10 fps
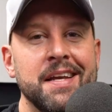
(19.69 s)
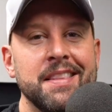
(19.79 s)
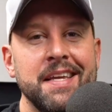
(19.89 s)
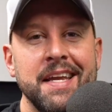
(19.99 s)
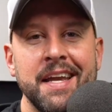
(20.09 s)

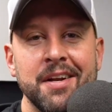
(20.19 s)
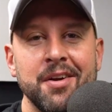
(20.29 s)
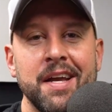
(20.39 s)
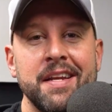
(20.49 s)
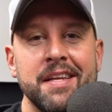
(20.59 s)
the
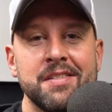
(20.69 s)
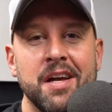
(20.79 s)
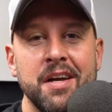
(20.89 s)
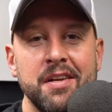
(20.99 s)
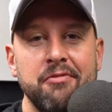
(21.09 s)
internet is
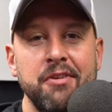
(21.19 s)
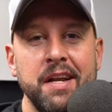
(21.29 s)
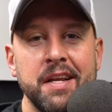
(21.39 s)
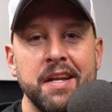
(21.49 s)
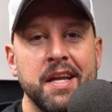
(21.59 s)

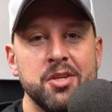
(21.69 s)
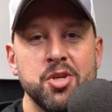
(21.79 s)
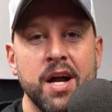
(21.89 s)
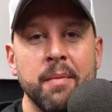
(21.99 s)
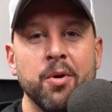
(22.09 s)
undefeated, and
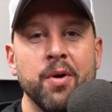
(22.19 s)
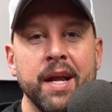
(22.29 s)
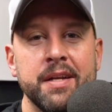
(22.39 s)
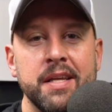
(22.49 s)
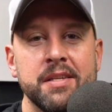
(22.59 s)
Ja
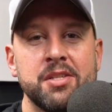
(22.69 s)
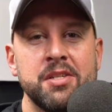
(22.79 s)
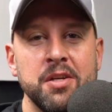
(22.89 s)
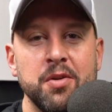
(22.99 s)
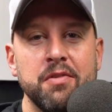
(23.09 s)
Morant is
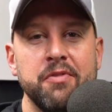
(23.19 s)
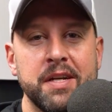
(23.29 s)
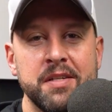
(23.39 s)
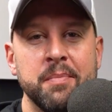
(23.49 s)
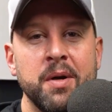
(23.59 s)
still the
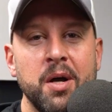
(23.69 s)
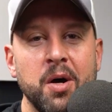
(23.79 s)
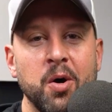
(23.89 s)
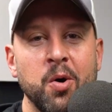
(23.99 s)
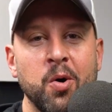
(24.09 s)
victim.
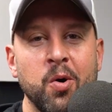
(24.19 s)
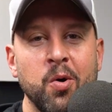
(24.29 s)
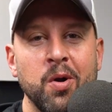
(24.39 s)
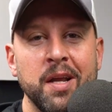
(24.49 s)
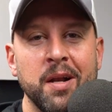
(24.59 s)

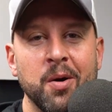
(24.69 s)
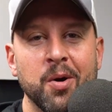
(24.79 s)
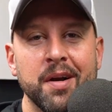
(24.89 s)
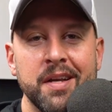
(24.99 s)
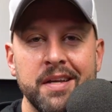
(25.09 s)
Holy
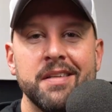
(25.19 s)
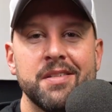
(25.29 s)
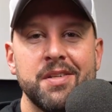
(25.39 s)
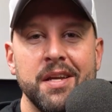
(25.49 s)
Lord. Stay